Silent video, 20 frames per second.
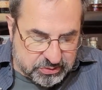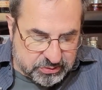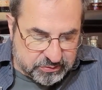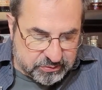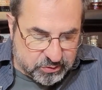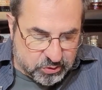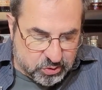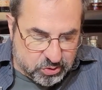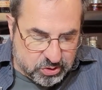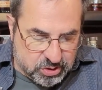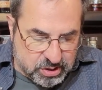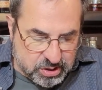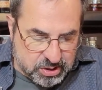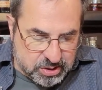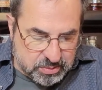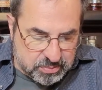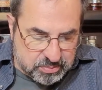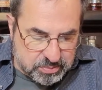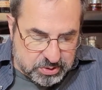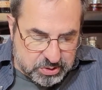full
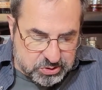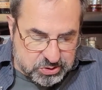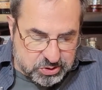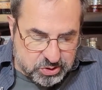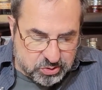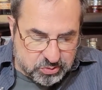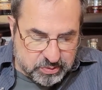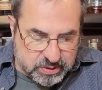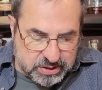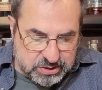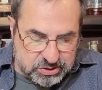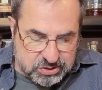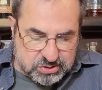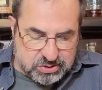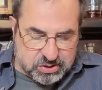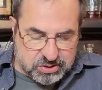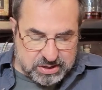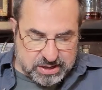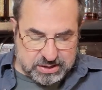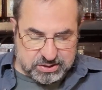musical range.
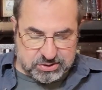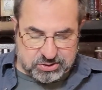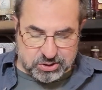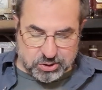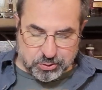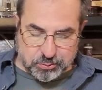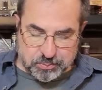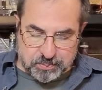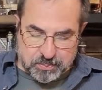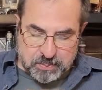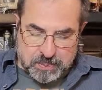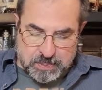Okay, so